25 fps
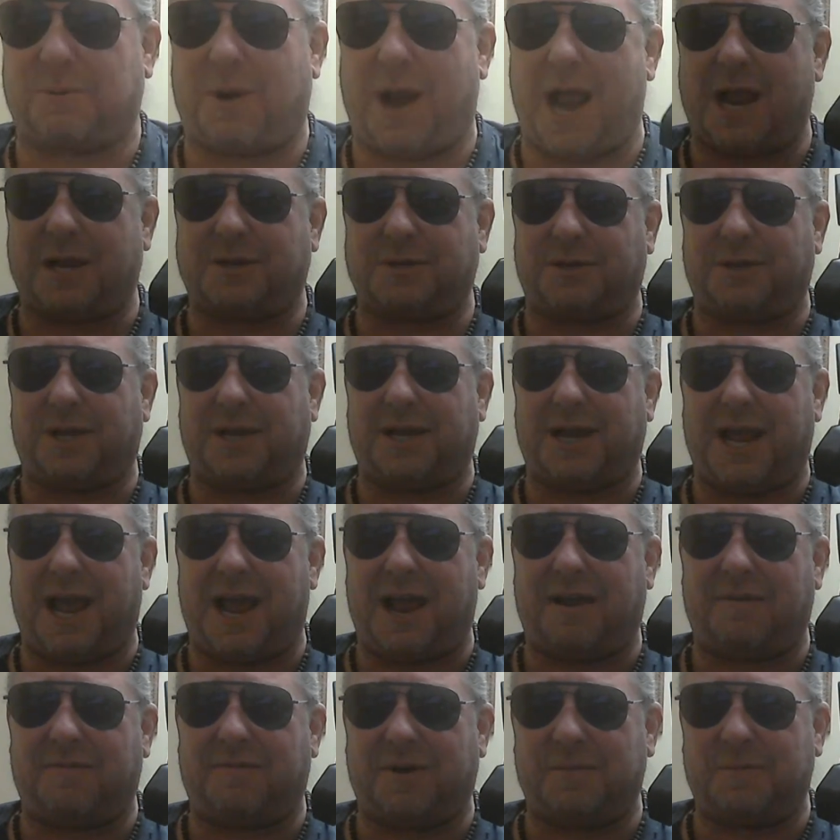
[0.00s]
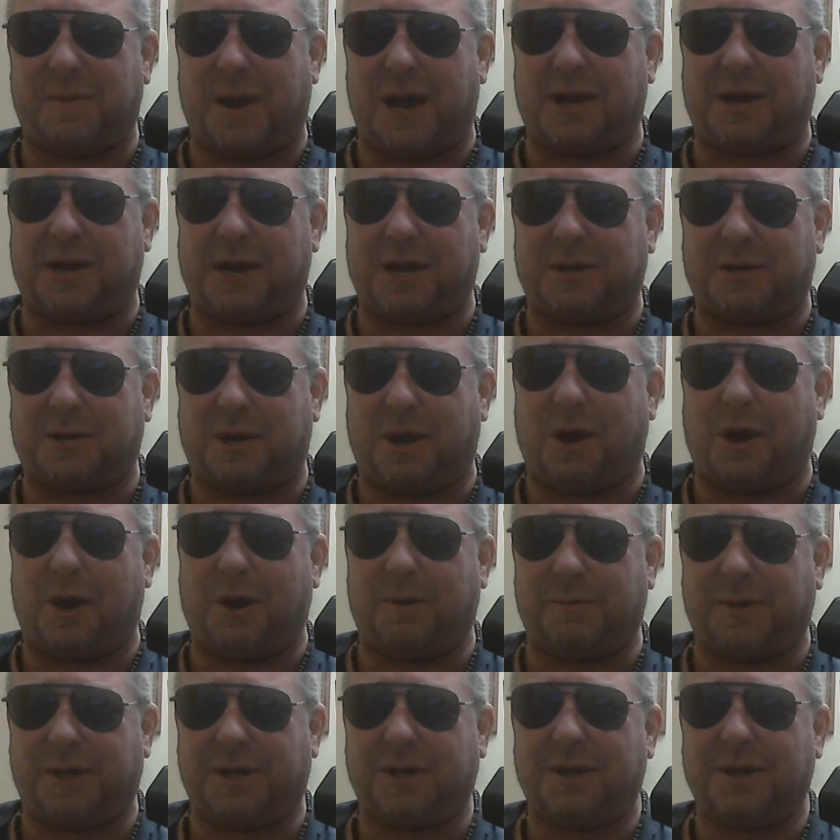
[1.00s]
congratulate everybody that
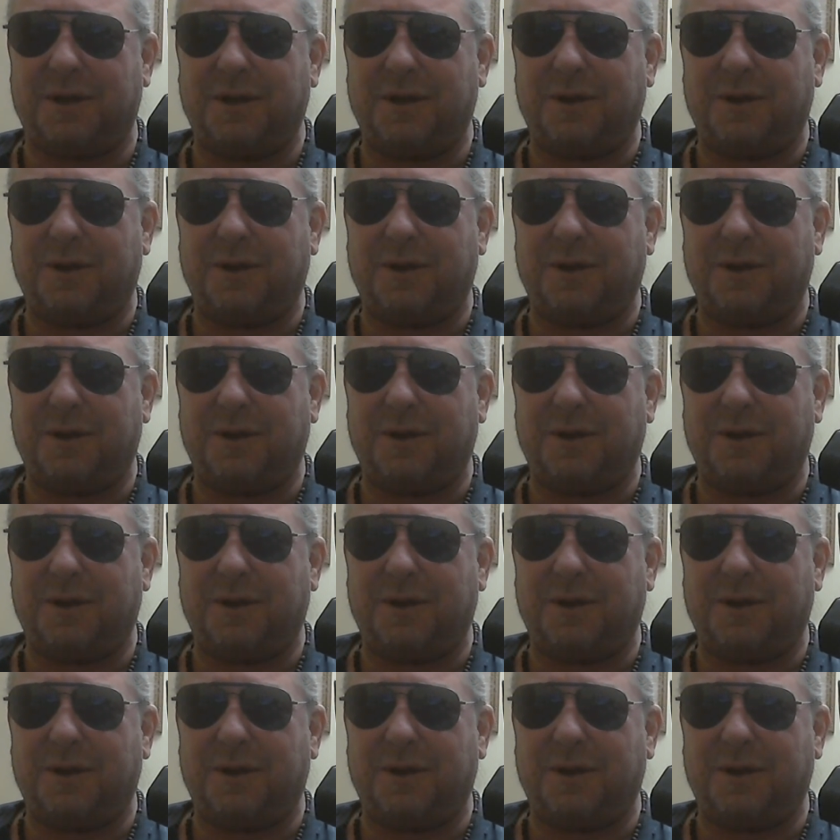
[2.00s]
called me